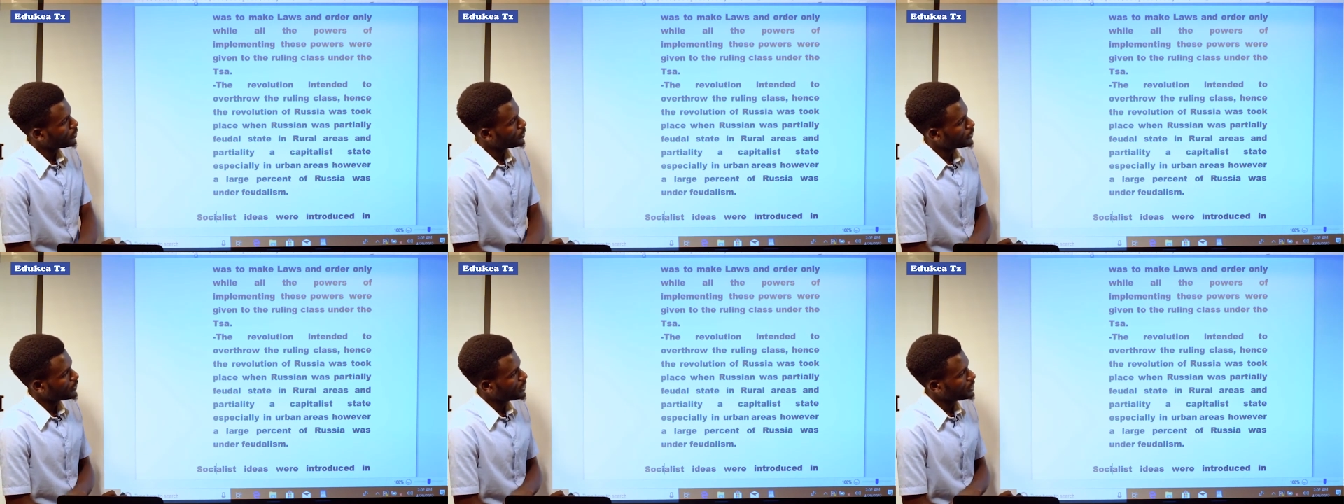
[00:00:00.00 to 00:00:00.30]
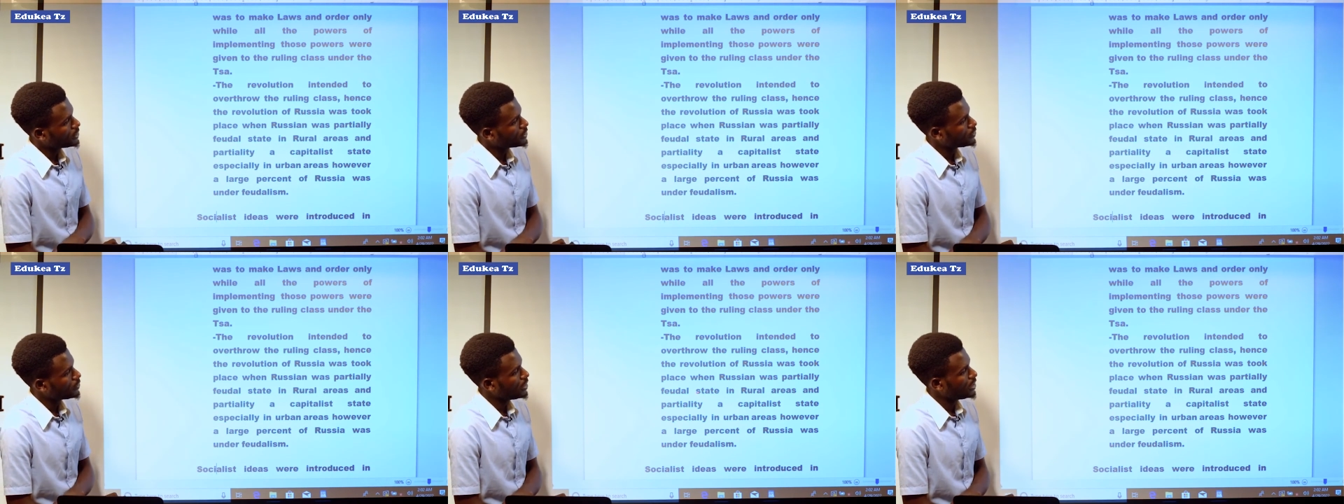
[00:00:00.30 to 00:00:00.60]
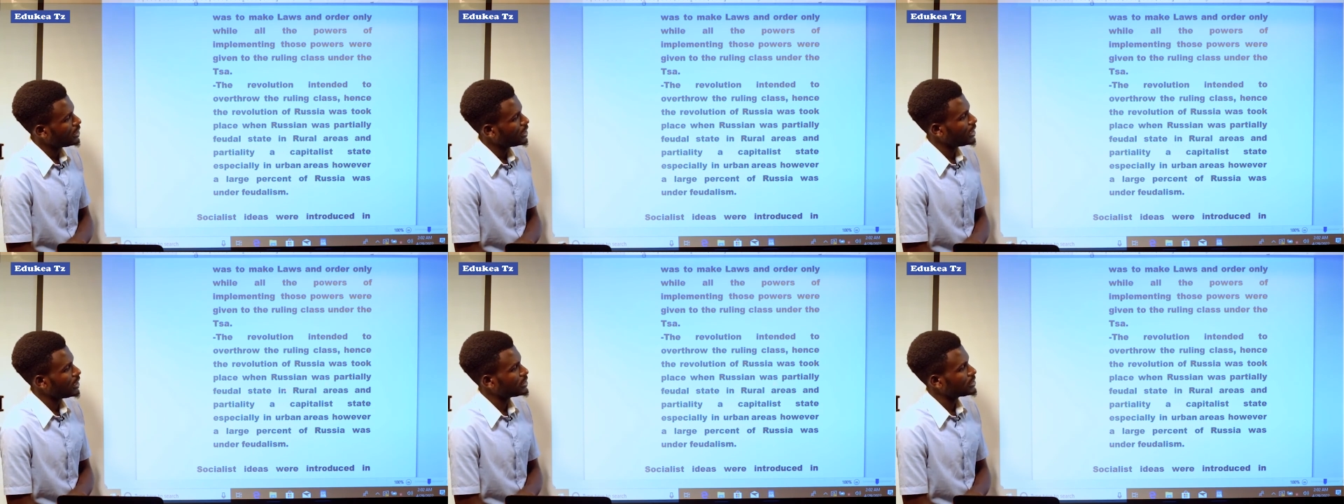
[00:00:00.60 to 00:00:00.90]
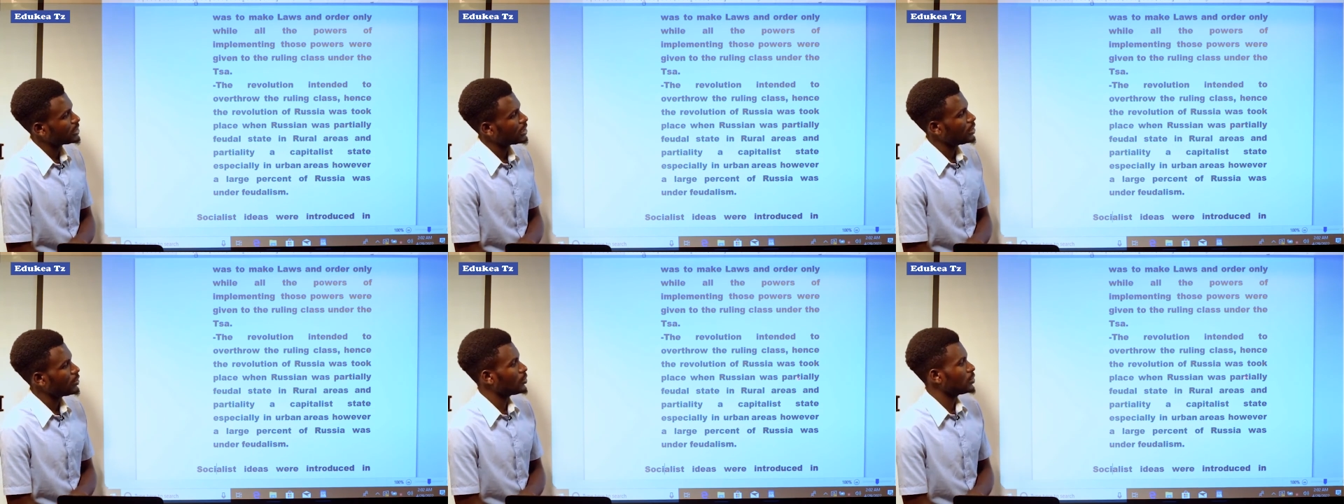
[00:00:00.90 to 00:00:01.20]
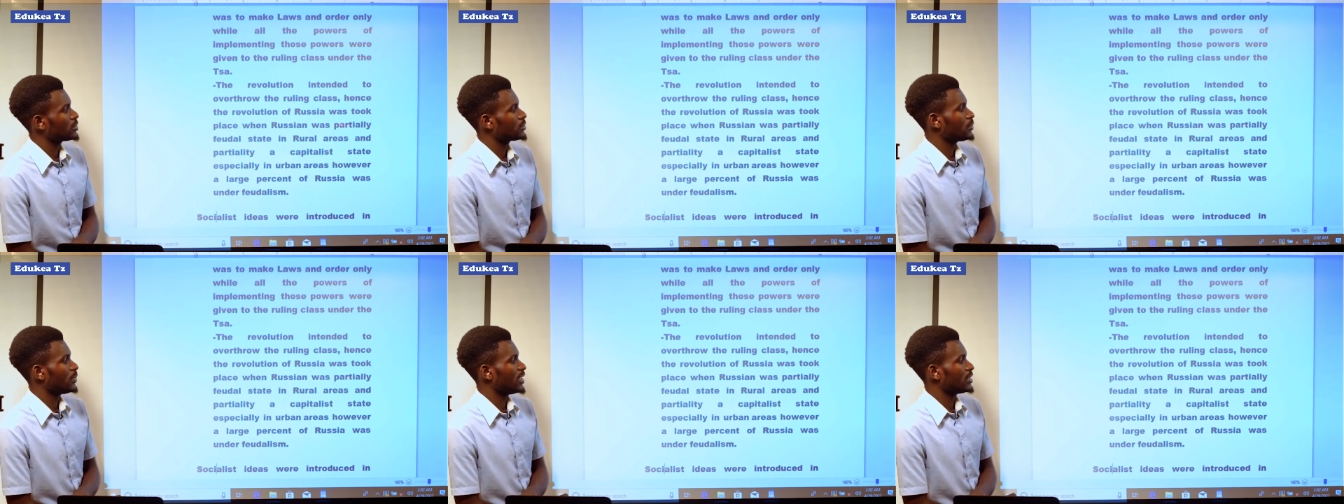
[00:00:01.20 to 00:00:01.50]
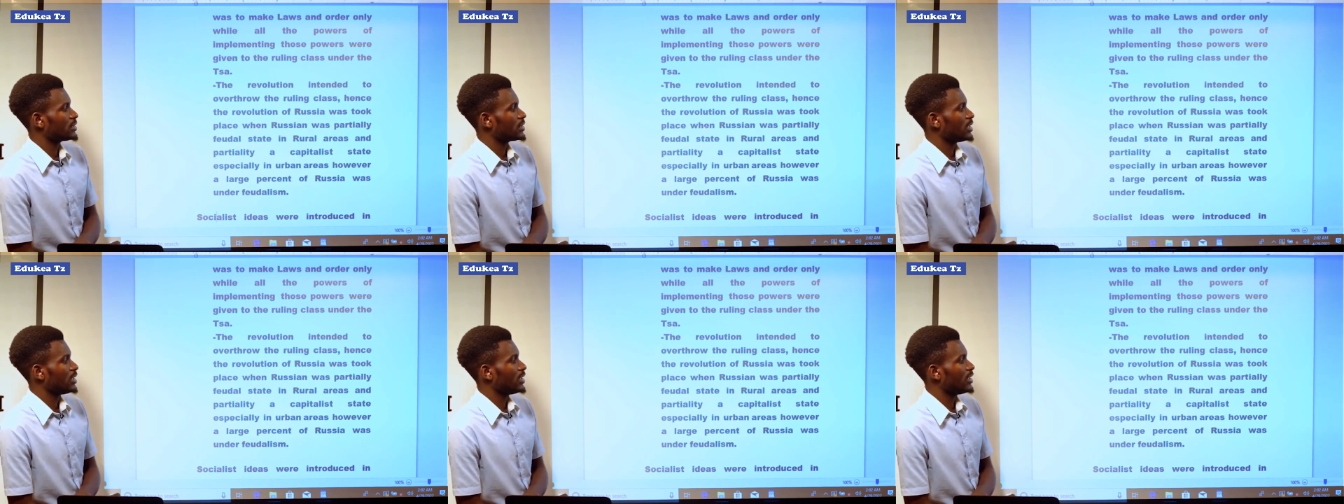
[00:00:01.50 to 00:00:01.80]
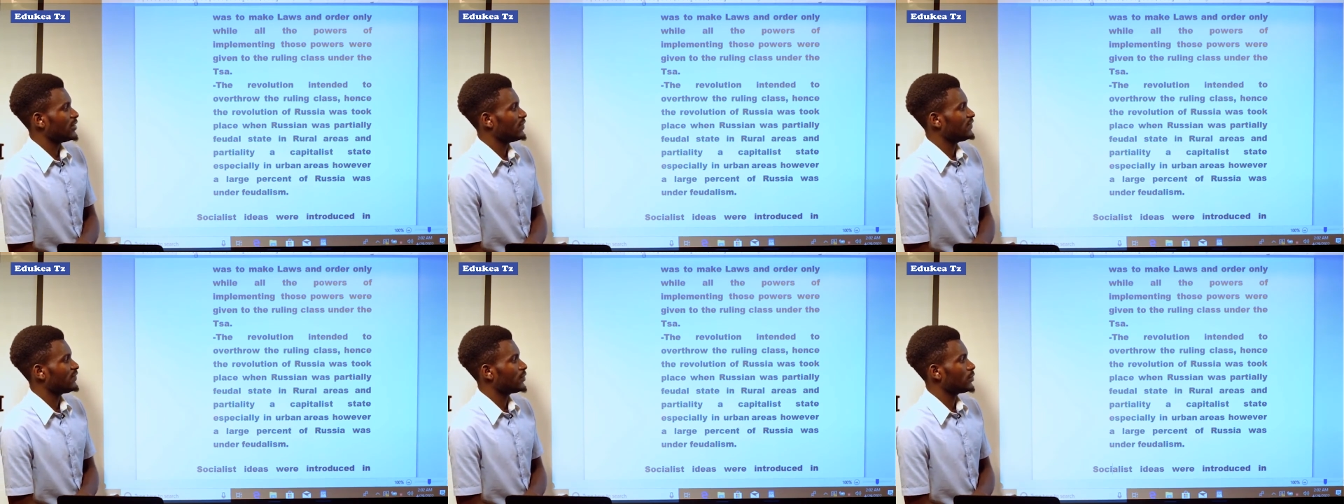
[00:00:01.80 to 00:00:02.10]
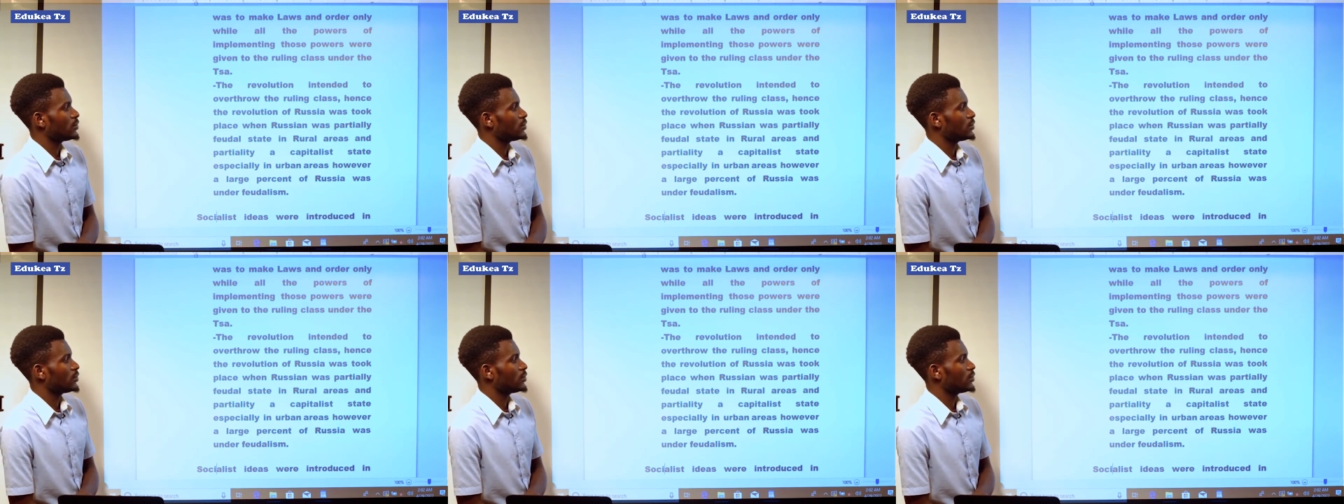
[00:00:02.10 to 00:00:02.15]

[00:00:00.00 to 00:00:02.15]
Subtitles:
place when Russia was partially